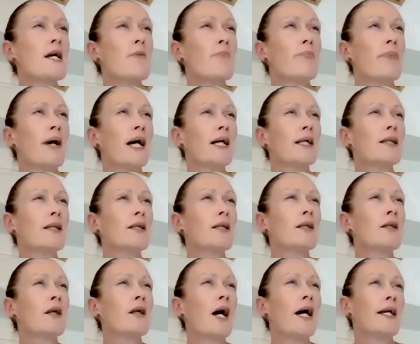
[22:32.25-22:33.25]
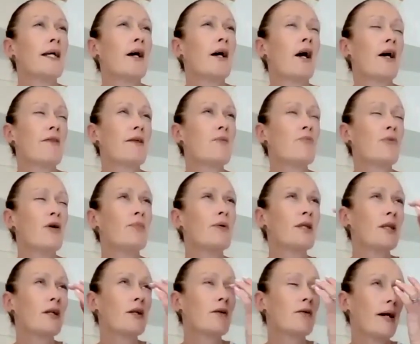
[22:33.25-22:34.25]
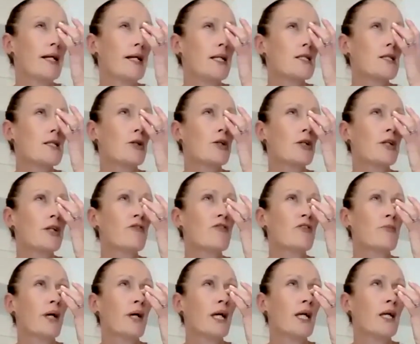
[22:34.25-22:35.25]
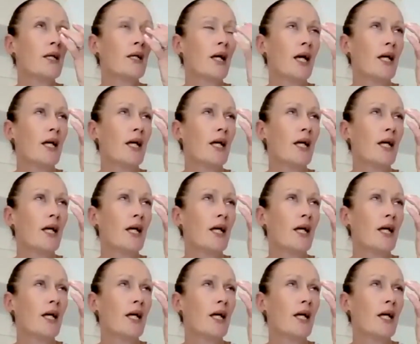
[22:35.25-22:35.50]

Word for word: But I, I think probably the greatest learning for me,